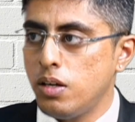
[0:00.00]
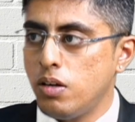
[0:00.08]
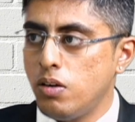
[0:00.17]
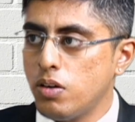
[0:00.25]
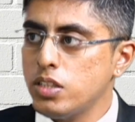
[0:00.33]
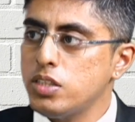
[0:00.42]

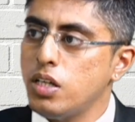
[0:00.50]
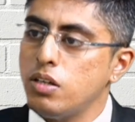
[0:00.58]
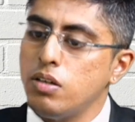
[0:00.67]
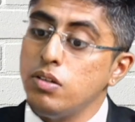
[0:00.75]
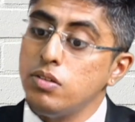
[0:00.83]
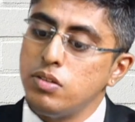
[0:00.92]
Okay. Say,
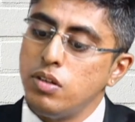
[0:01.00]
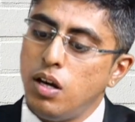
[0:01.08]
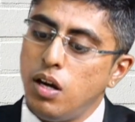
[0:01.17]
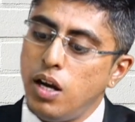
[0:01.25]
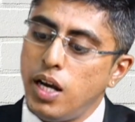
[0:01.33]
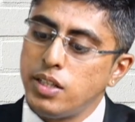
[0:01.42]

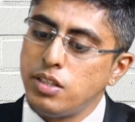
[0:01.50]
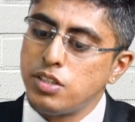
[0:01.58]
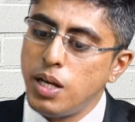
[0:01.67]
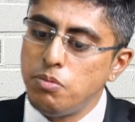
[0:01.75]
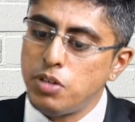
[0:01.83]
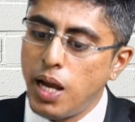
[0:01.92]
at the
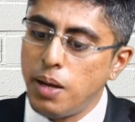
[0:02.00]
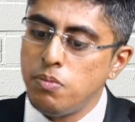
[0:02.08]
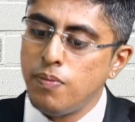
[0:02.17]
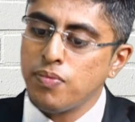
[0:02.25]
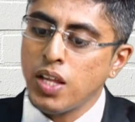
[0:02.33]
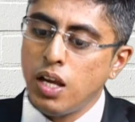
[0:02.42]
same time,
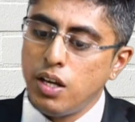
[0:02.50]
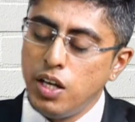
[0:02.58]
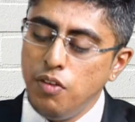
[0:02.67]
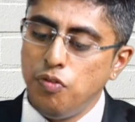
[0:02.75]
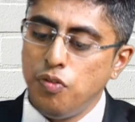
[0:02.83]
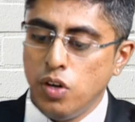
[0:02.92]
if
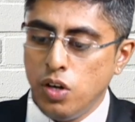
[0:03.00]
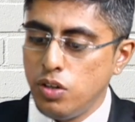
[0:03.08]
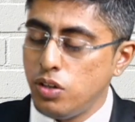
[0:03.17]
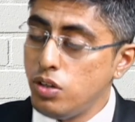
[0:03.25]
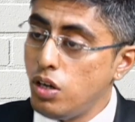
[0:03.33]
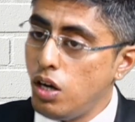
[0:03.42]

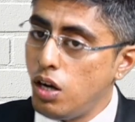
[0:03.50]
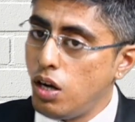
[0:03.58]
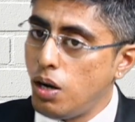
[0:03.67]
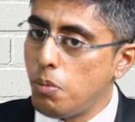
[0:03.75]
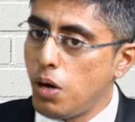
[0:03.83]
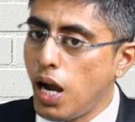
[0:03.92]

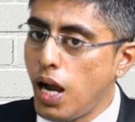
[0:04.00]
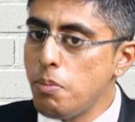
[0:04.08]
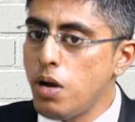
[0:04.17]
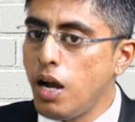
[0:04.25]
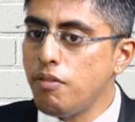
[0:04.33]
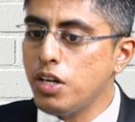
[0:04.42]
I am
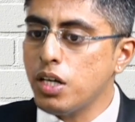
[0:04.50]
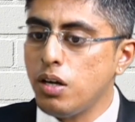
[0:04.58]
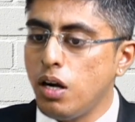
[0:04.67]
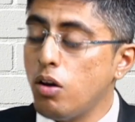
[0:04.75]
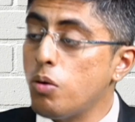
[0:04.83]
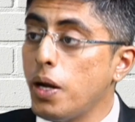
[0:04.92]
having
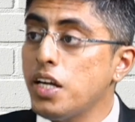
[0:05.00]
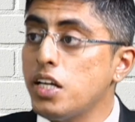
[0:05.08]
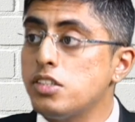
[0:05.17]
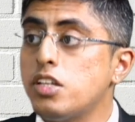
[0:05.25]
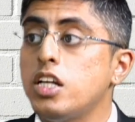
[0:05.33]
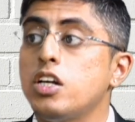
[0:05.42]
or buying and
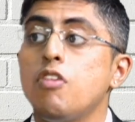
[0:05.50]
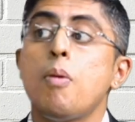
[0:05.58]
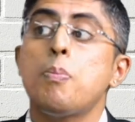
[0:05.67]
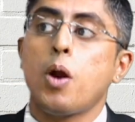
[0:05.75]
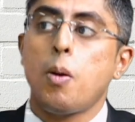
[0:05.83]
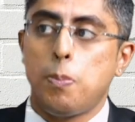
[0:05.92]
selling of a
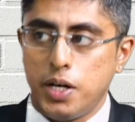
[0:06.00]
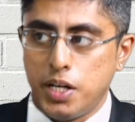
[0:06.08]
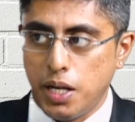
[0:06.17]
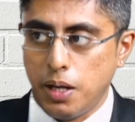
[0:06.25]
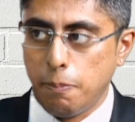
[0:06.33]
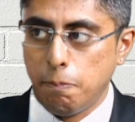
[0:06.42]
property,
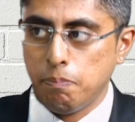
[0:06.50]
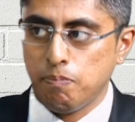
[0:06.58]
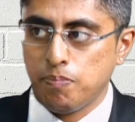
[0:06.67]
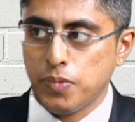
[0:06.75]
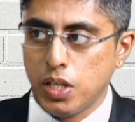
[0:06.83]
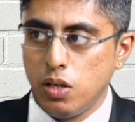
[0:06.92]

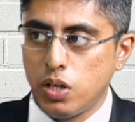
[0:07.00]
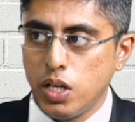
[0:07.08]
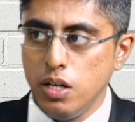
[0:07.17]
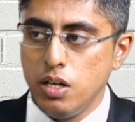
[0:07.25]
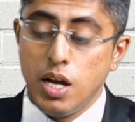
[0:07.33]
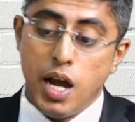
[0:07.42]
okay,
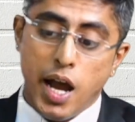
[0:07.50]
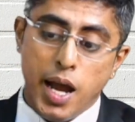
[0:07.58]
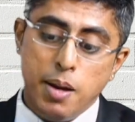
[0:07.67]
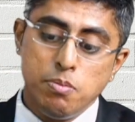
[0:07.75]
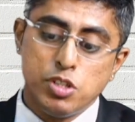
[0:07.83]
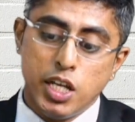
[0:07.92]
I
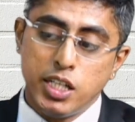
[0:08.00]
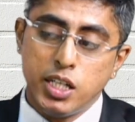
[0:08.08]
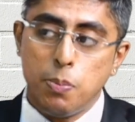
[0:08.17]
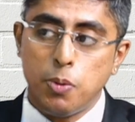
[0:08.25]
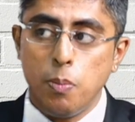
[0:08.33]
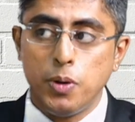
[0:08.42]
am selling a
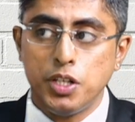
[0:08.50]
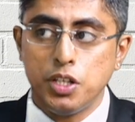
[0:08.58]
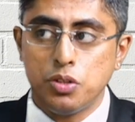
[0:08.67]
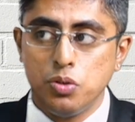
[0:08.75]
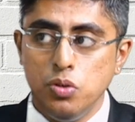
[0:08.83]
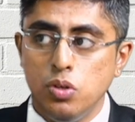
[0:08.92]
property
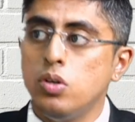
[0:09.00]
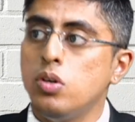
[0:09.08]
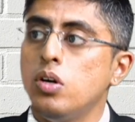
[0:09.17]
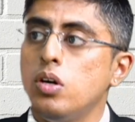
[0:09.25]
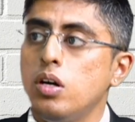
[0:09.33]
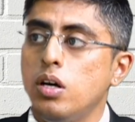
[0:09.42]
to
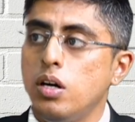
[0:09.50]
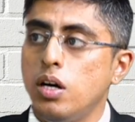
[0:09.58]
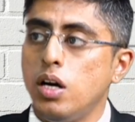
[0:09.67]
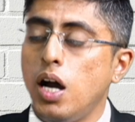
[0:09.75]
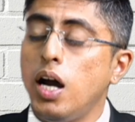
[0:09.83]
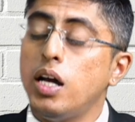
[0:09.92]

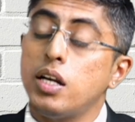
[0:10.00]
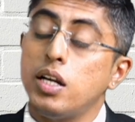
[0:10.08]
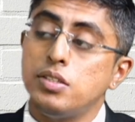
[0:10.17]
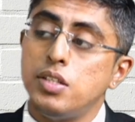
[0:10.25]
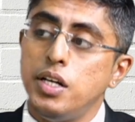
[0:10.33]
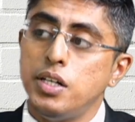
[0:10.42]
our
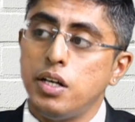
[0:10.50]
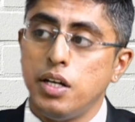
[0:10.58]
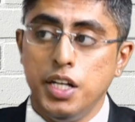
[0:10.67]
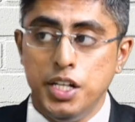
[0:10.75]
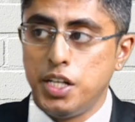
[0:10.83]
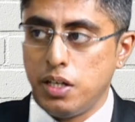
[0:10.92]
resident
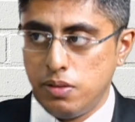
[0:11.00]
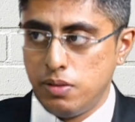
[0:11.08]
Indian.